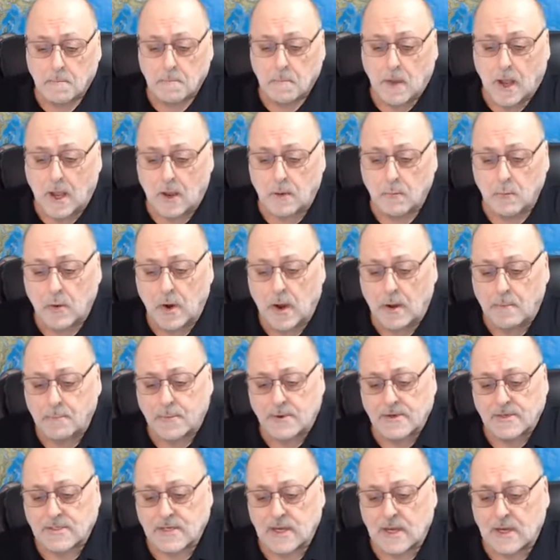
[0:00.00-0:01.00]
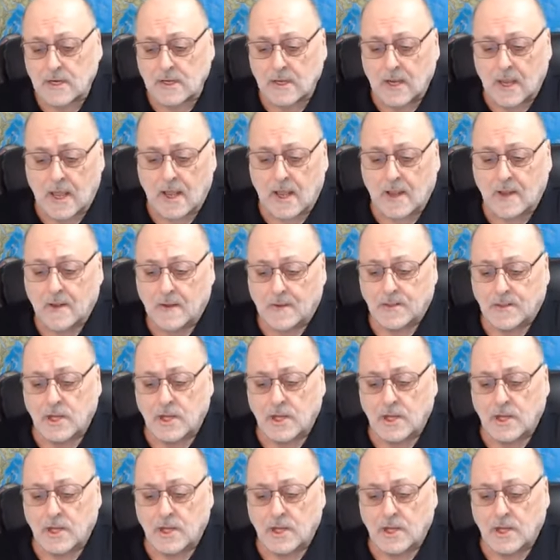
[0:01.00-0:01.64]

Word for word: uh, represent uh,